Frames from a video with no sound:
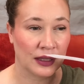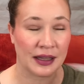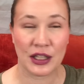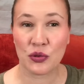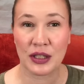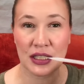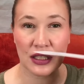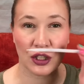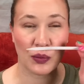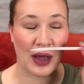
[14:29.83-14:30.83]
This one is a
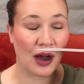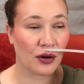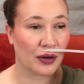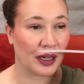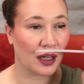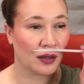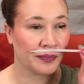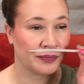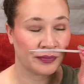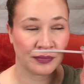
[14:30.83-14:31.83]
little powdery.
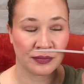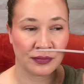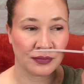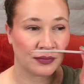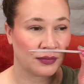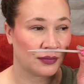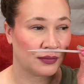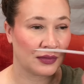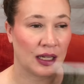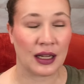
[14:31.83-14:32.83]

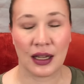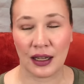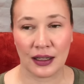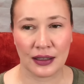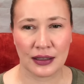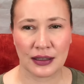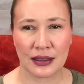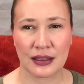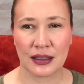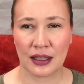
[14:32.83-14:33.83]
Uh,
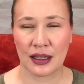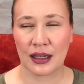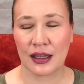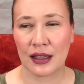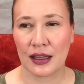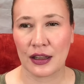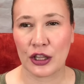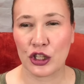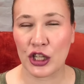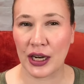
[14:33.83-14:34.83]
the
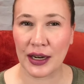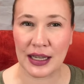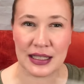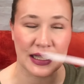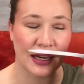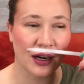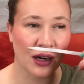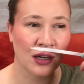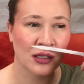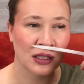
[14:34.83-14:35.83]
cherry is
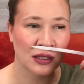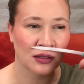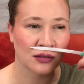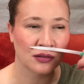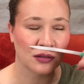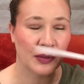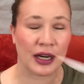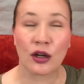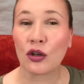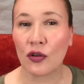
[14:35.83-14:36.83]
there, but I
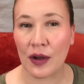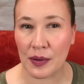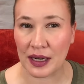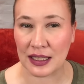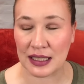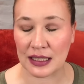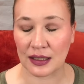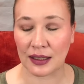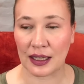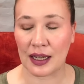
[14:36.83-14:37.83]
don't know if I would
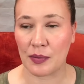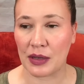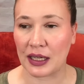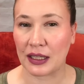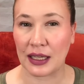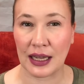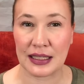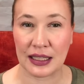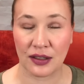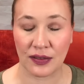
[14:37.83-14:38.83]
necessarily immediately
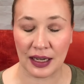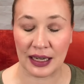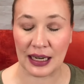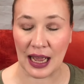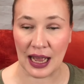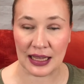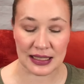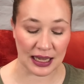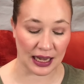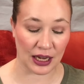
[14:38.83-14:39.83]
identify it as
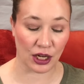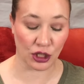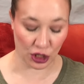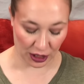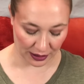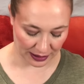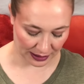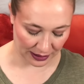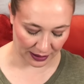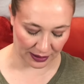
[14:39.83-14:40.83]
a cherry
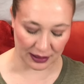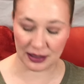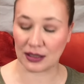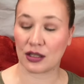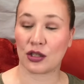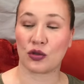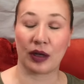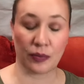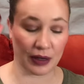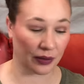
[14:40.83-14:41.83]
scent. This is
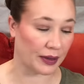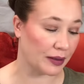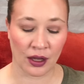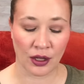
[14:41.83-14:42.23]
sweet, by the way.